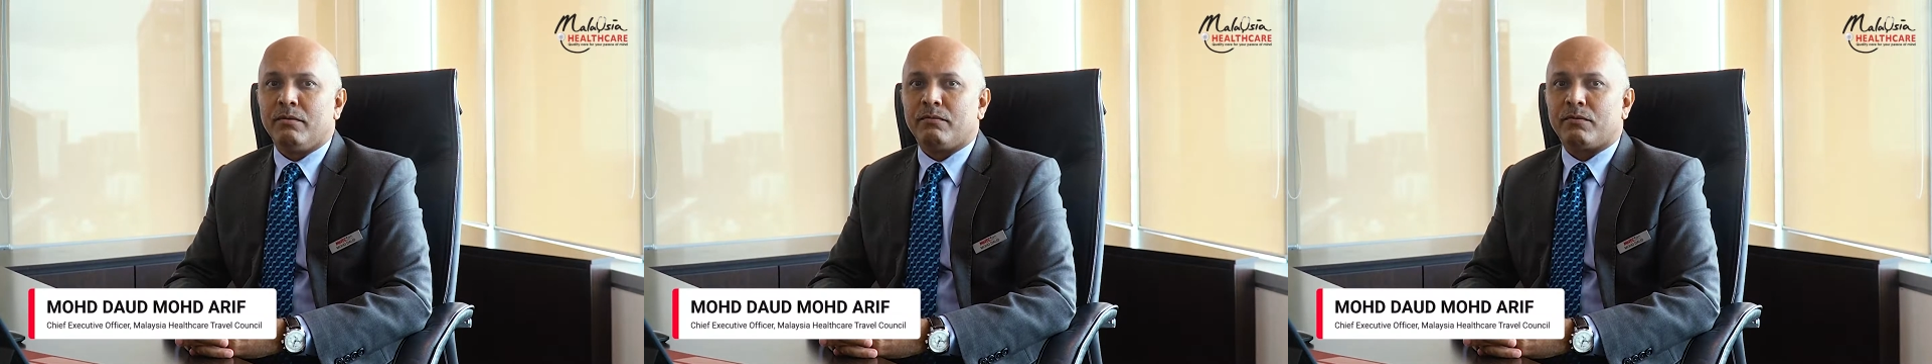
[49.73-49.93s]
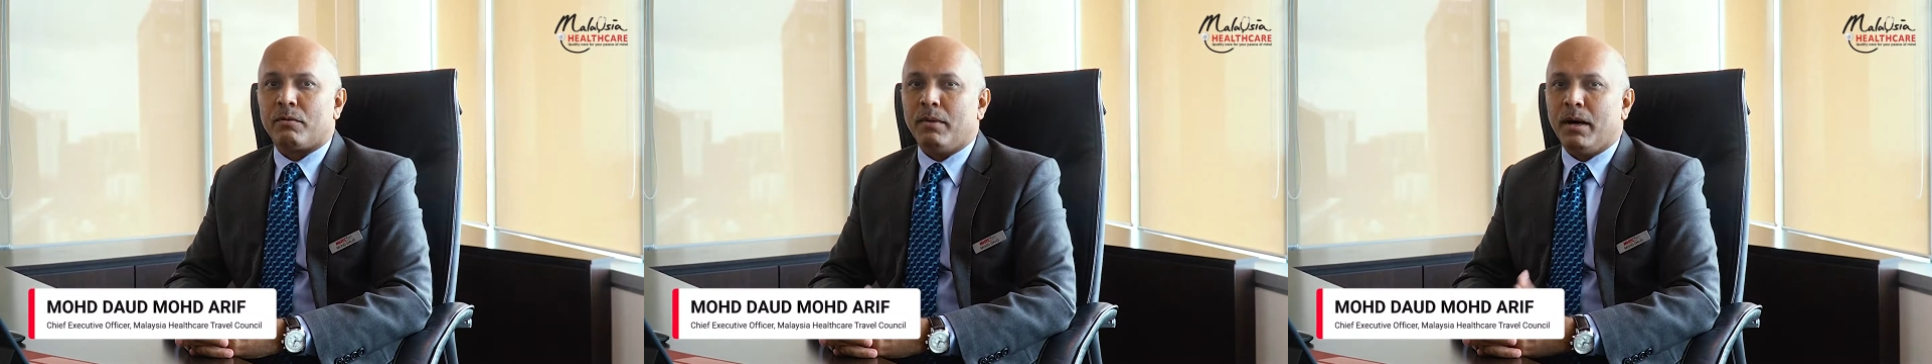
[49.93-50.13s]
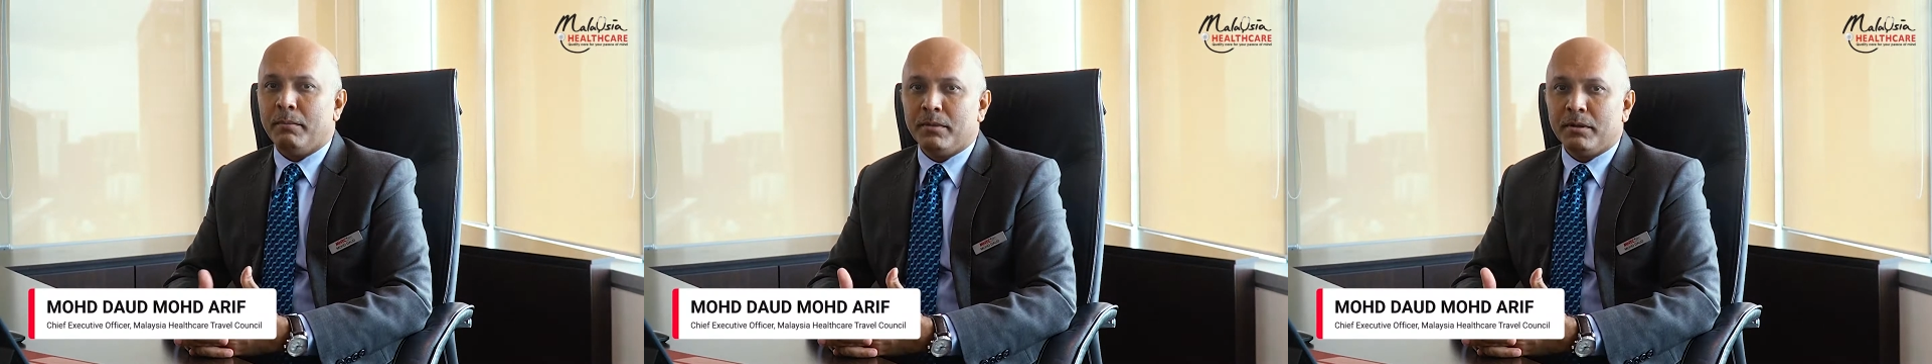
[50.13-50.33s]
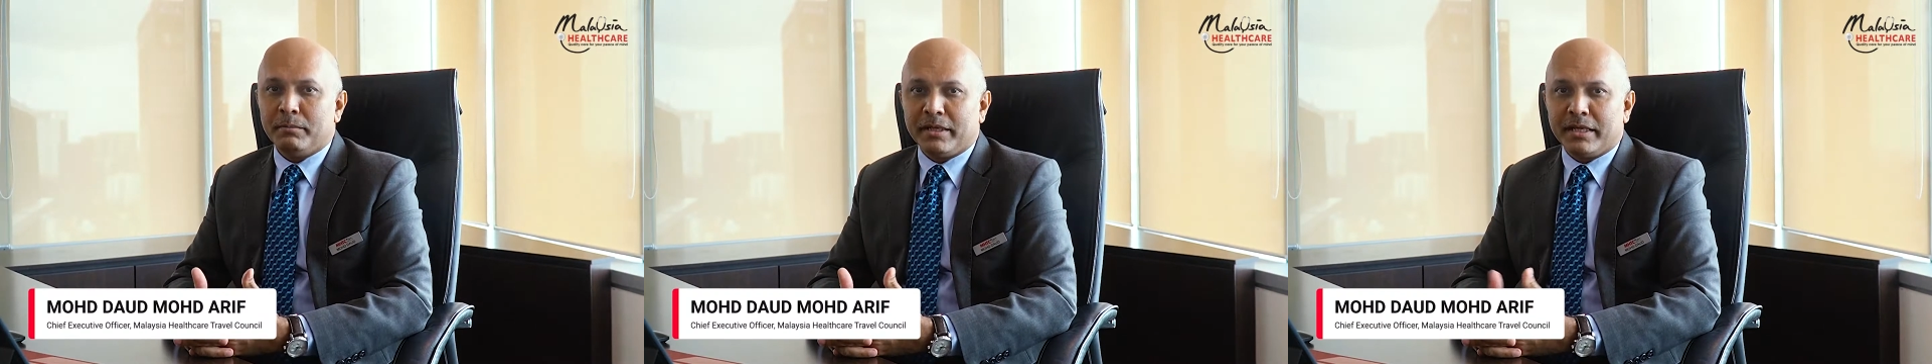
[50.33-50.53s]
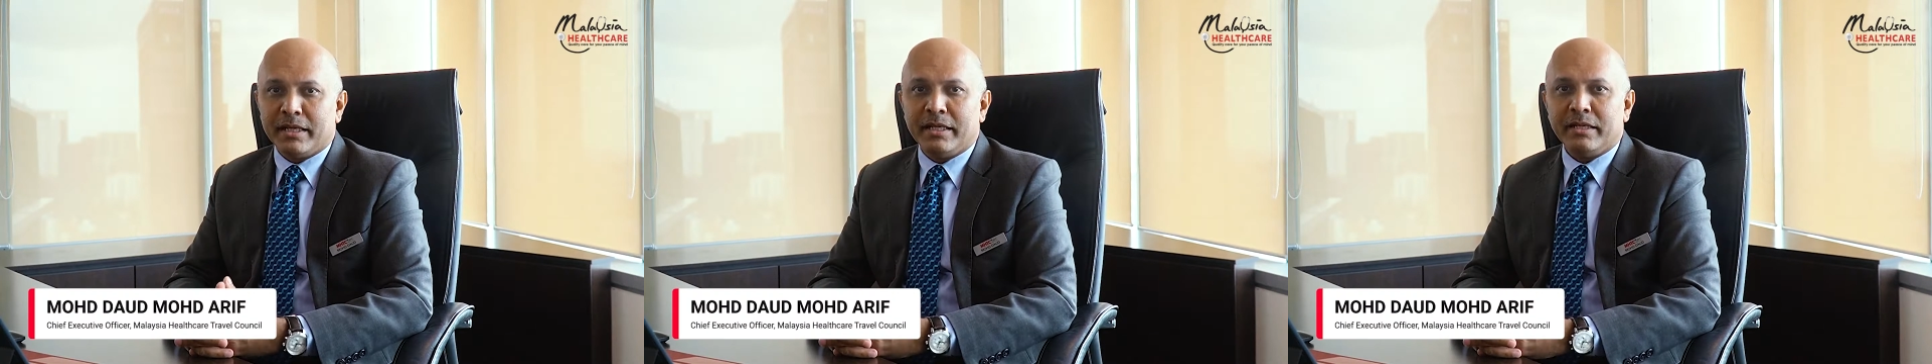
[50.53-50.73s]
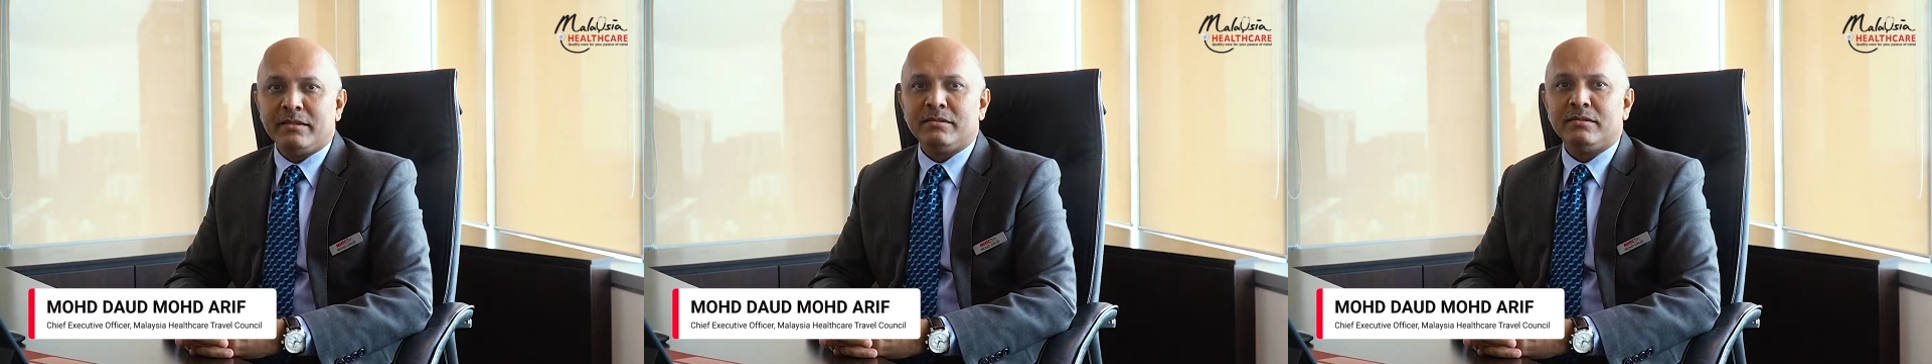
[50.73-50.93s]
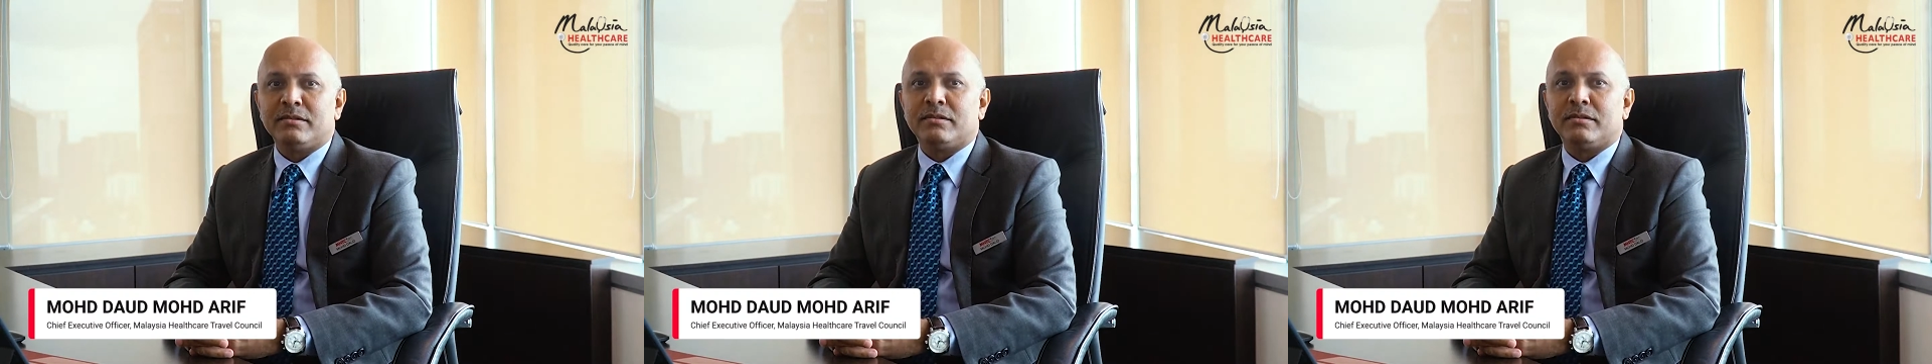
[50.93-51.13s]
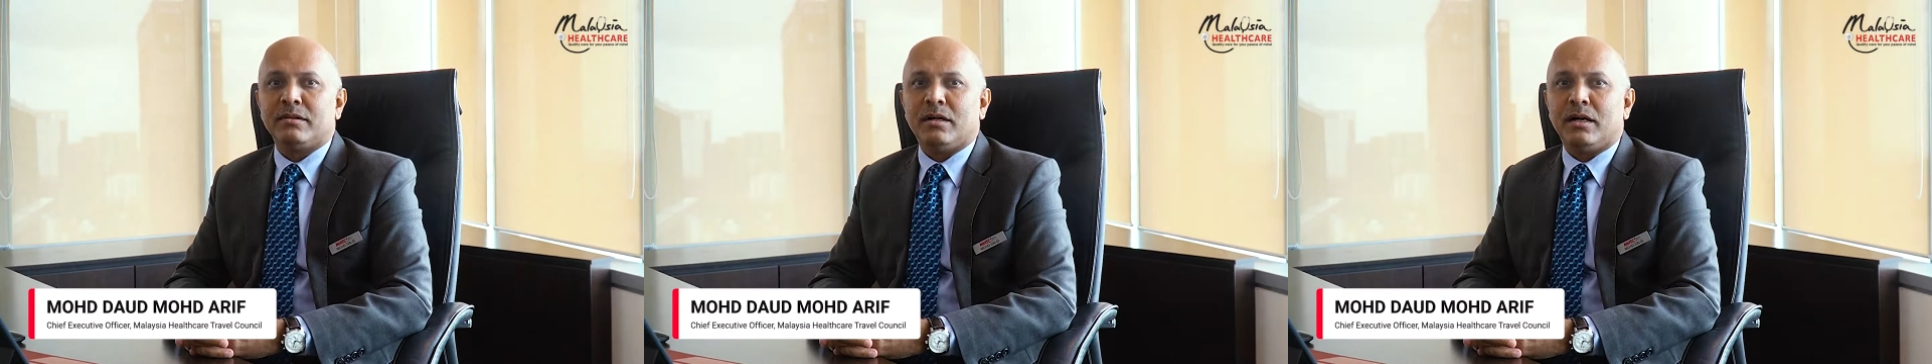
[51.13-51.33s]
From humble
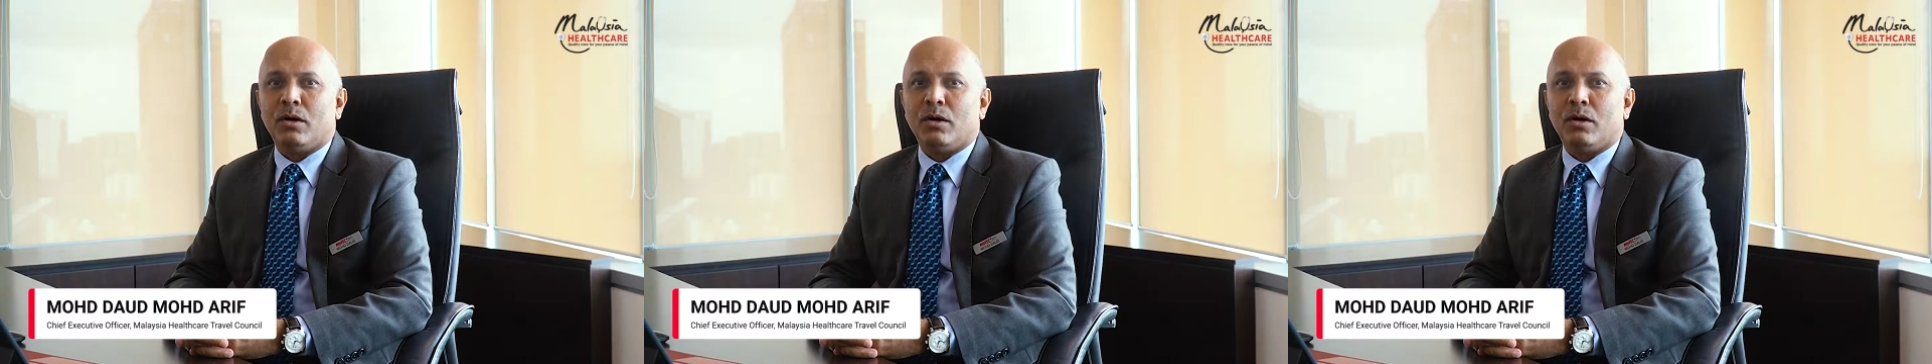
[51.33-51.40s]
beginnings,